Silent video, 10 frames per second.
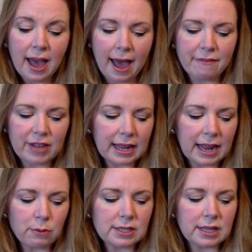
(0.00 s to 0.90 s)
I felt like
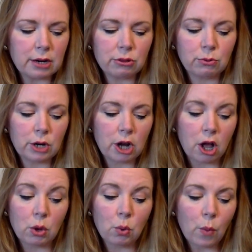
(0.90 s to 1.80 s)
I was there through it
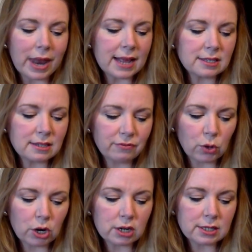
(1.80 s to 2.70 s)
all. Weddings,
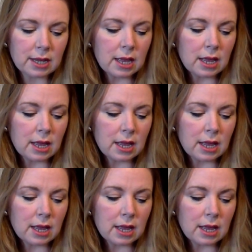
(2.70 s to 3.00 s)
divorce,